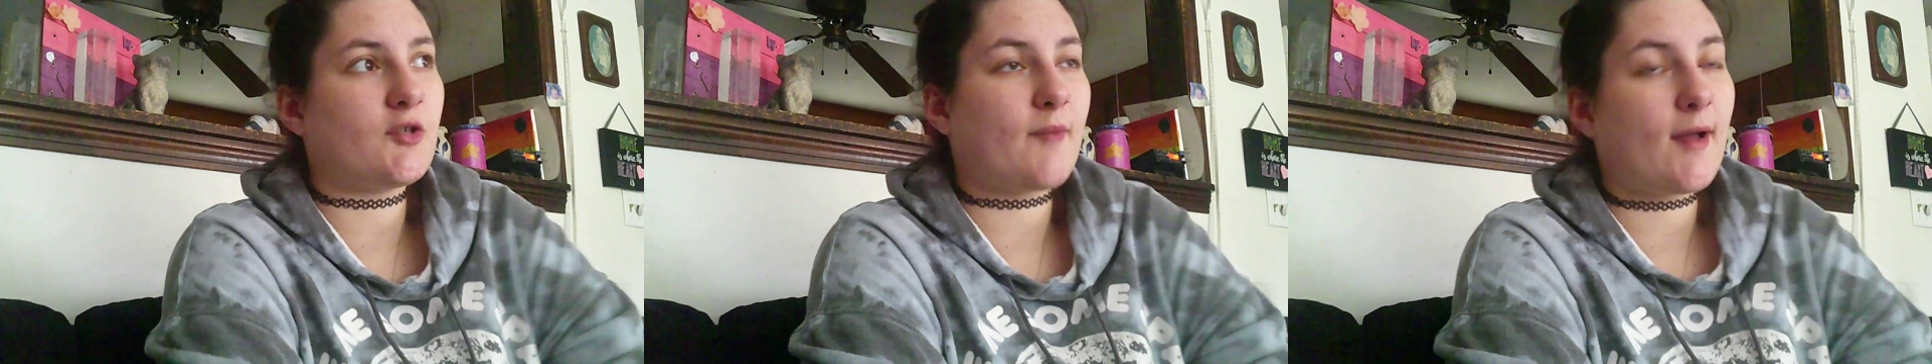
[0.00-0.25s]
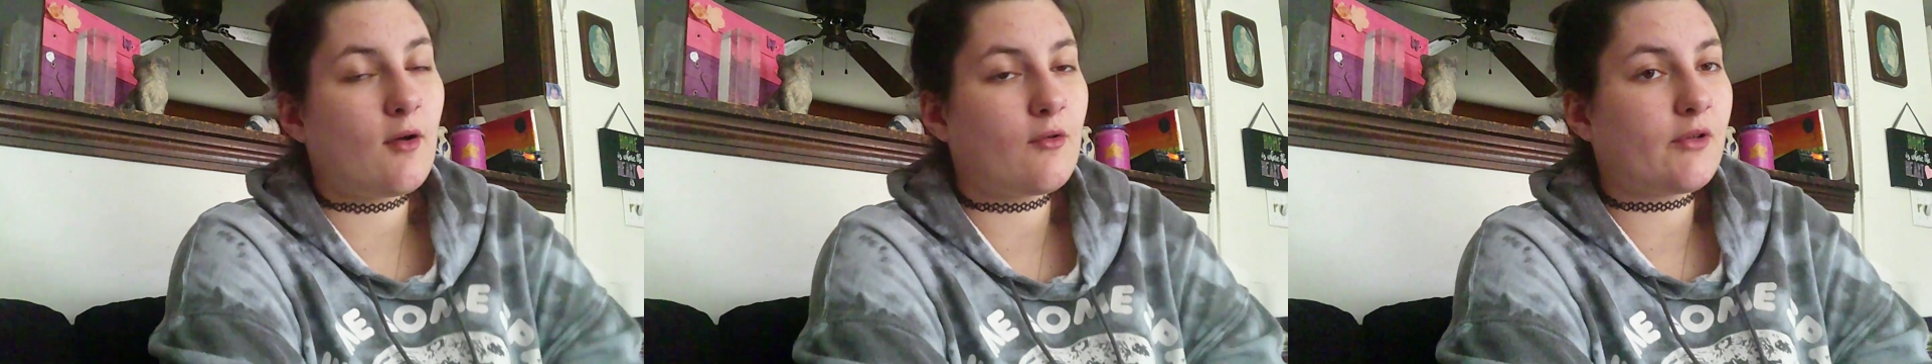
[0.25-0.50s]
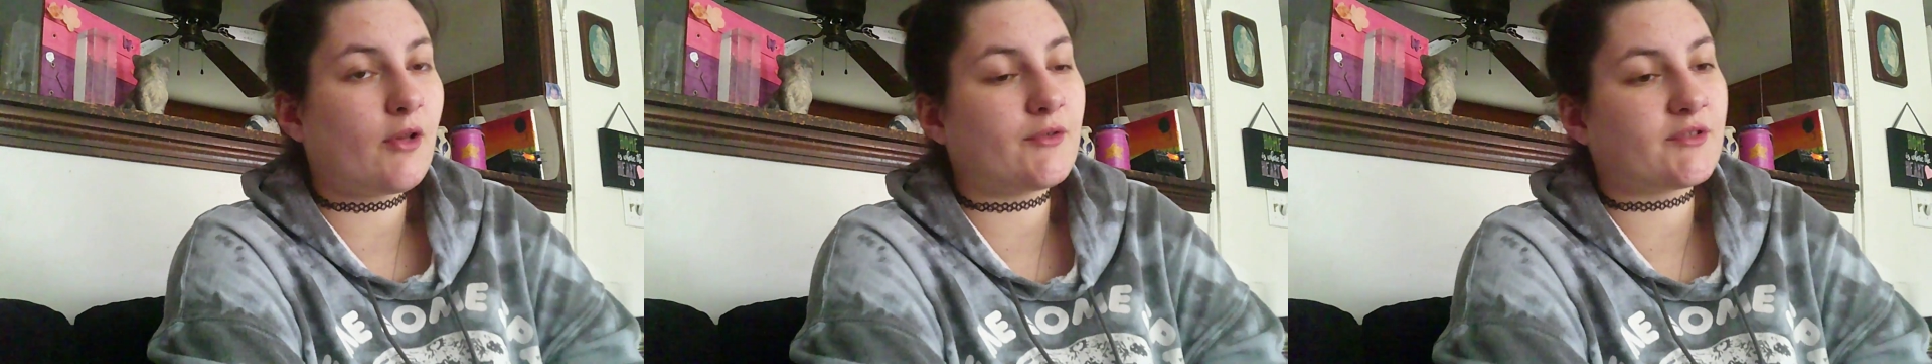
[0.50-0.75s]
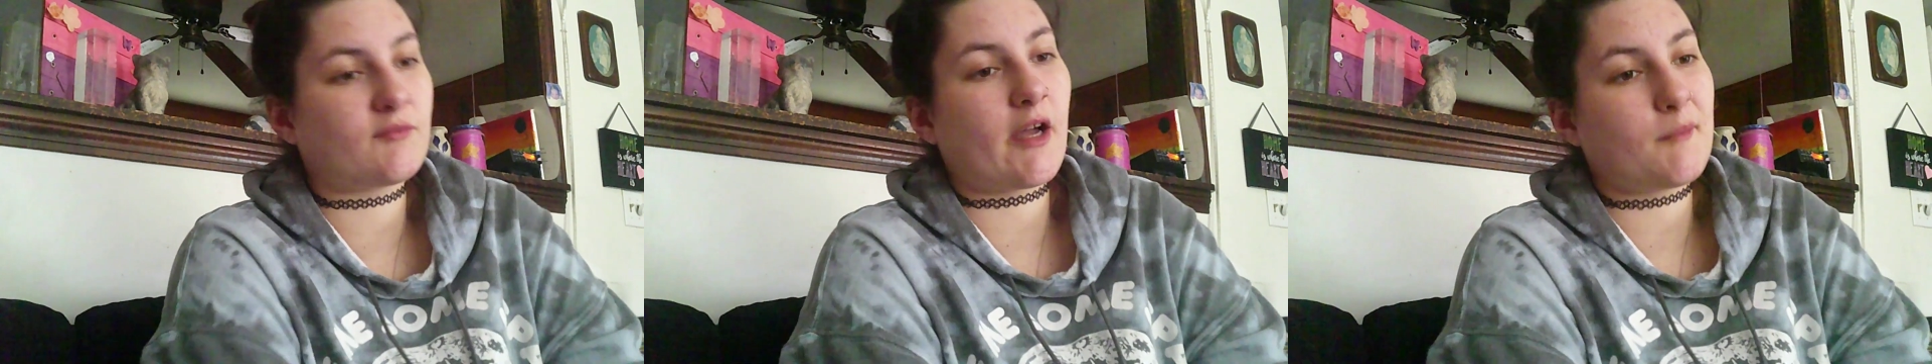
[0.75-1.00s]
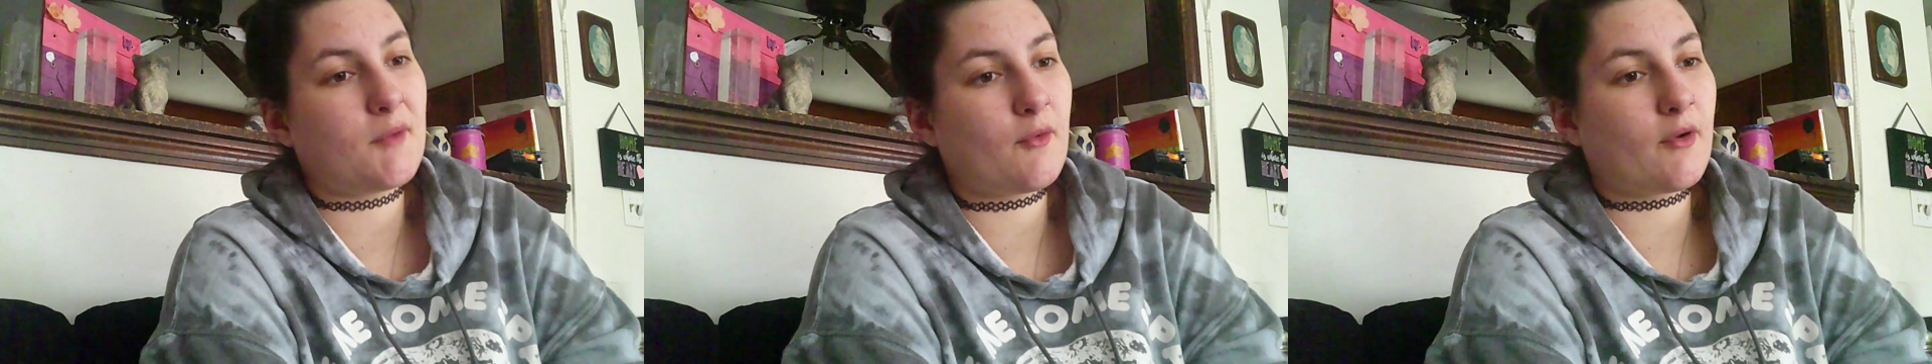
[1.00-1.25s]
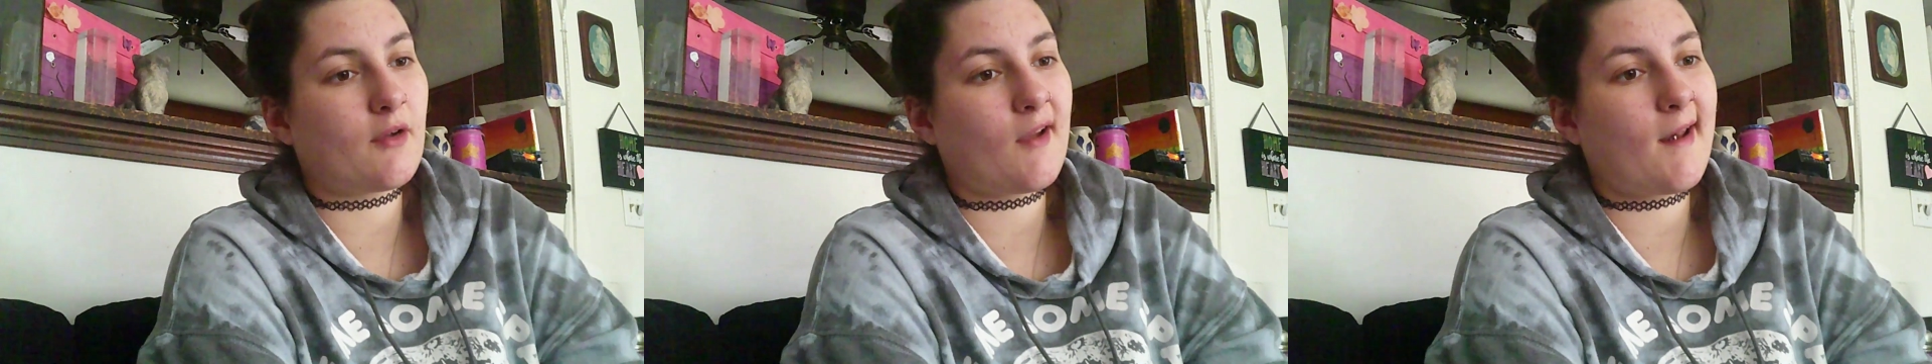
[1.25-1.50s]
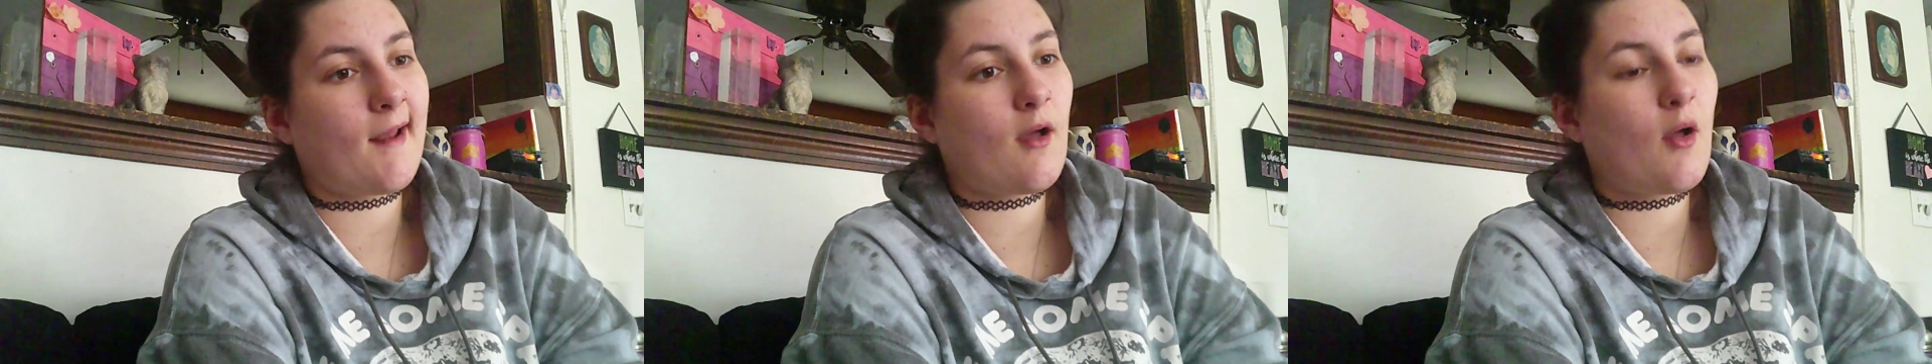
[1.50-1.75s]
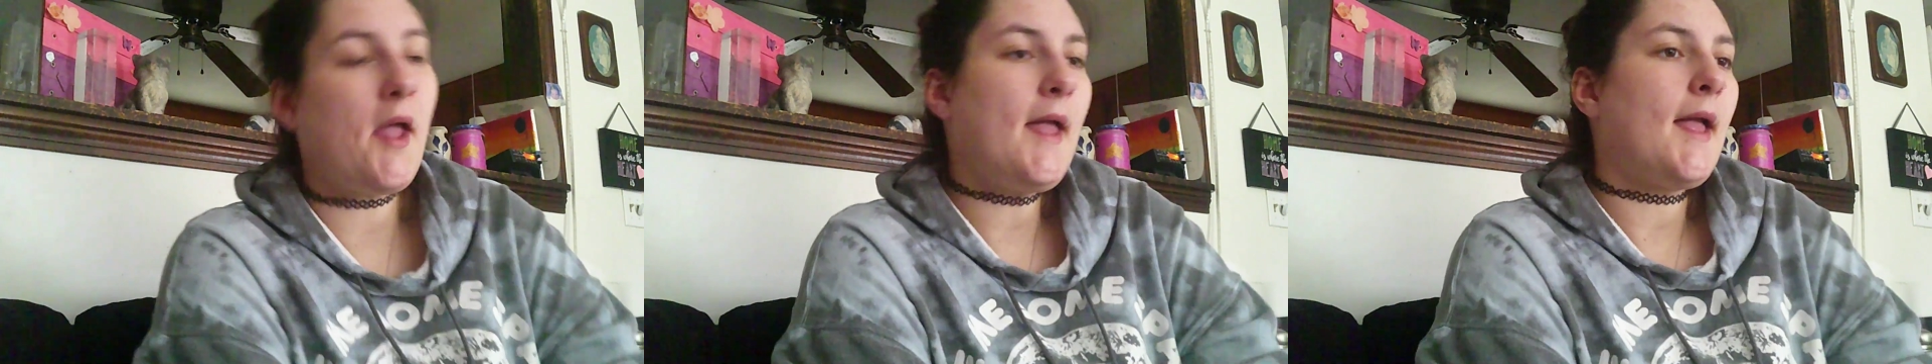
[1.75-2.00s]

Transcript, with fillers: of my own clothes I'm not gonna be wearing right now,